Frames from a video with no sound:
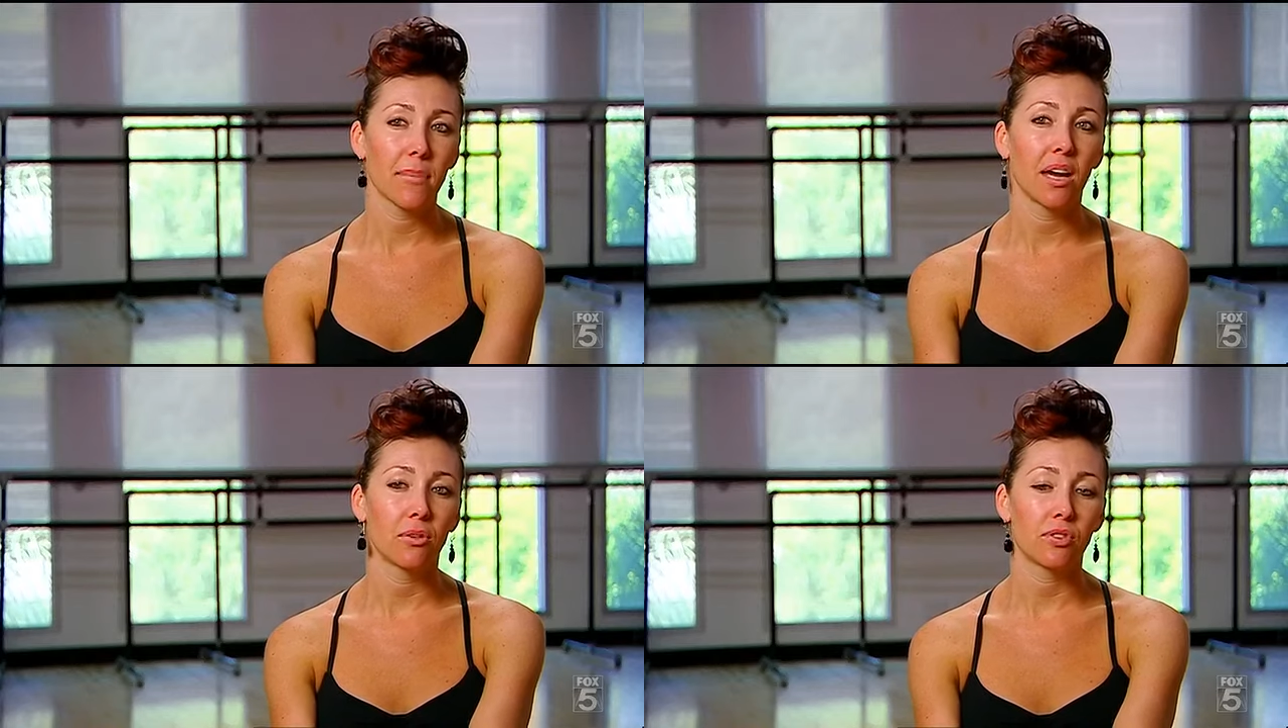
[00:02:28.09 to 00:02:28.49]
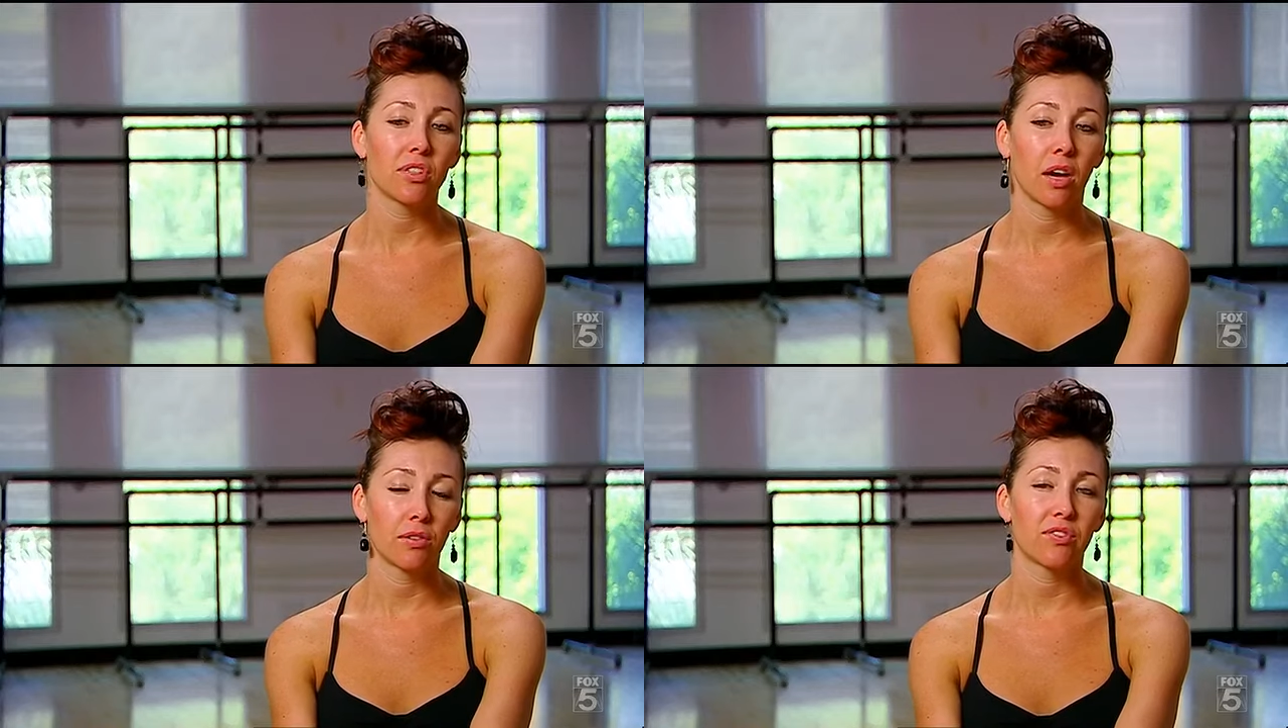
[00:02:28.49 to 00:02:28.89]
I was
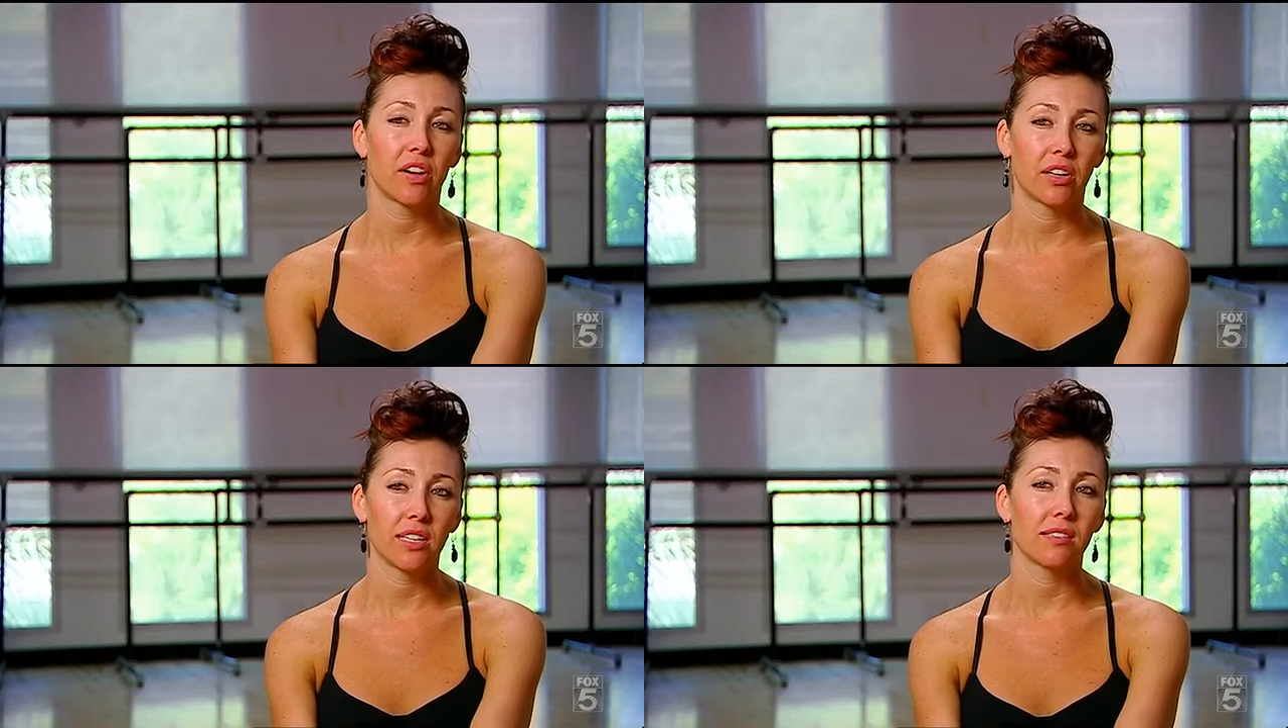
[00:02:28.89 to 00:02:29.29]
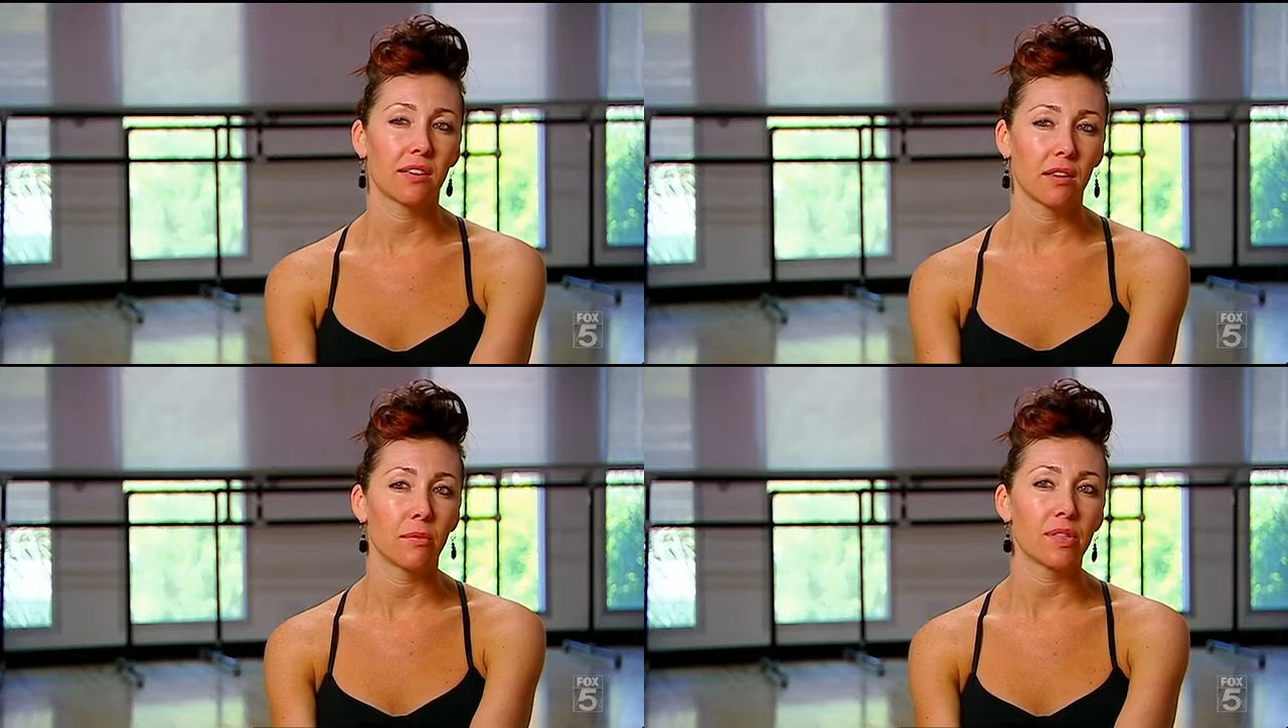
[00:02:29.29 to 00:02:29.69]
I was very easy
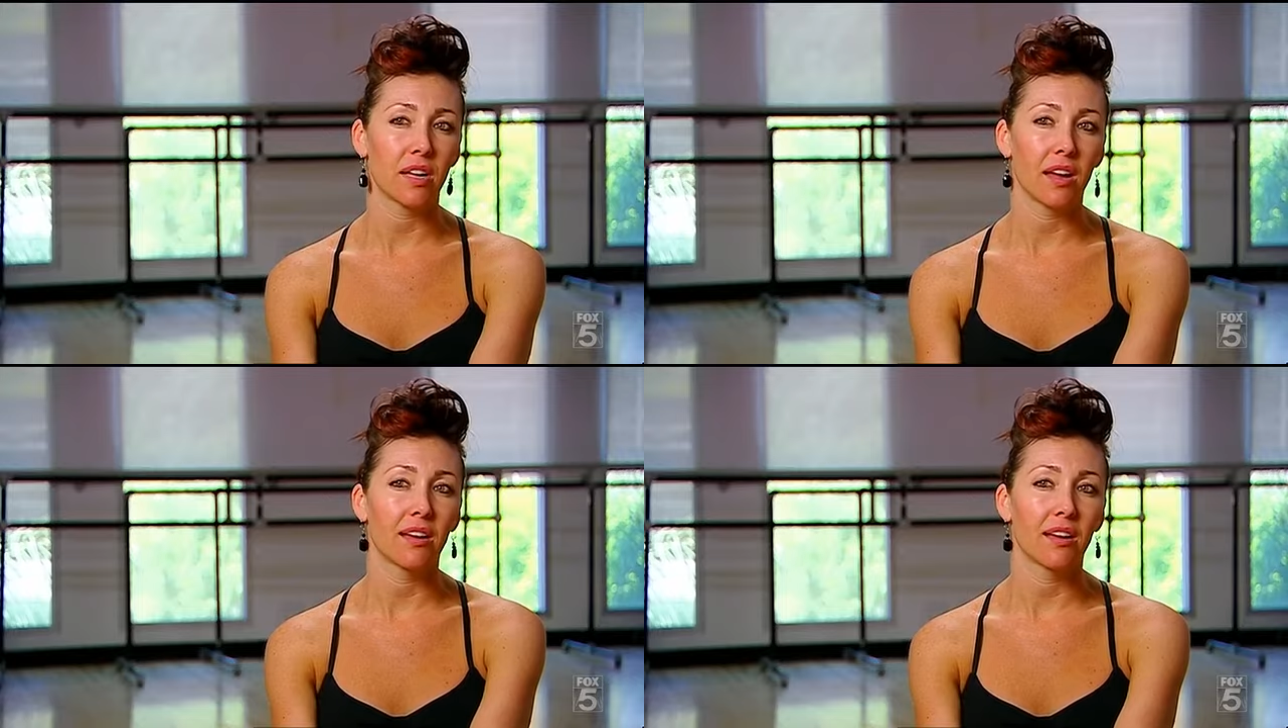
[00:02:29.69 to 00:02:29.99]
on them today.